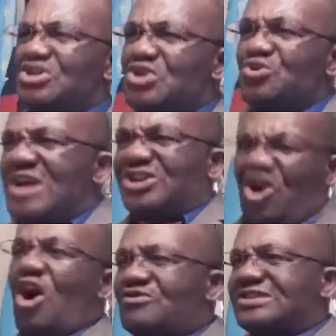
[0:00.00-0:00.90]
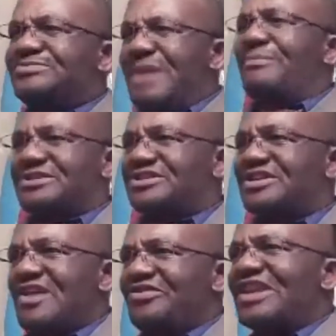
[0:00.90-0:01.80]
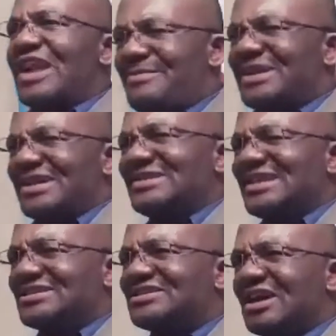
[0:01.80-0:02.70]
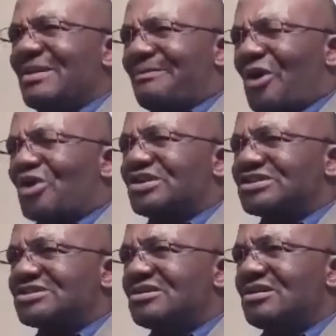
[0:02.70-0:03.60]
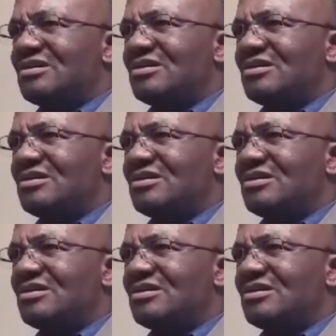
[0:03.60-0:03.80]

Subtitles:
the US Congress members that are making this a progress.